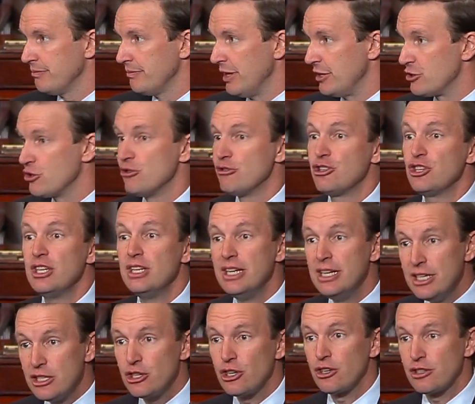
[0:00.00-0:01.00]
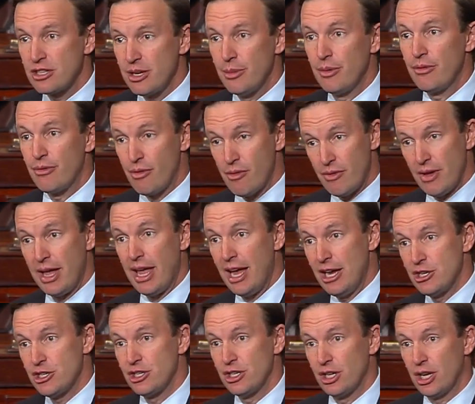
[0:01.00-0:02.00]
And so she took some of her
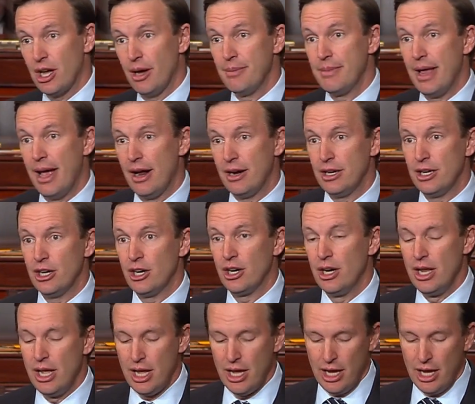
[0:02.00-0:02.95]
vacation to come down here